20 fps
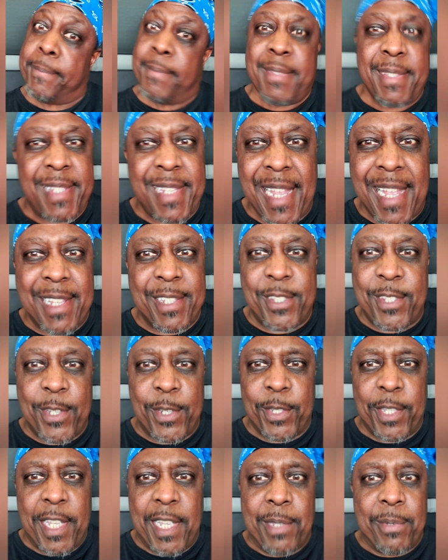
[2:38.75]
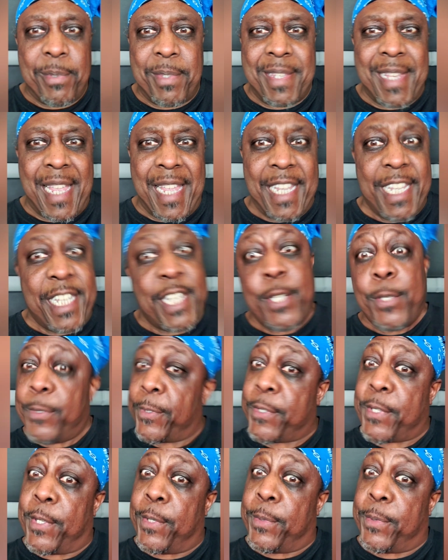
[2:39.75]
Sounds so cute saying
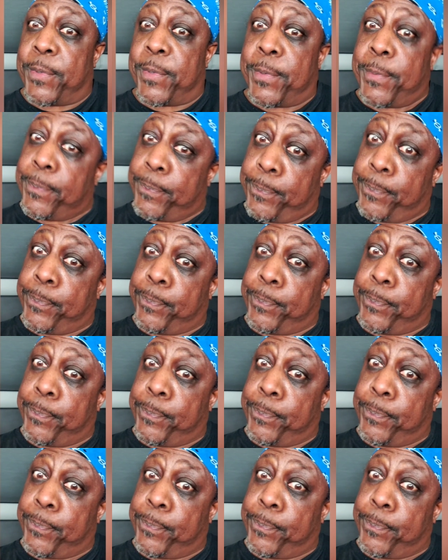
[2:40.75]
couscous.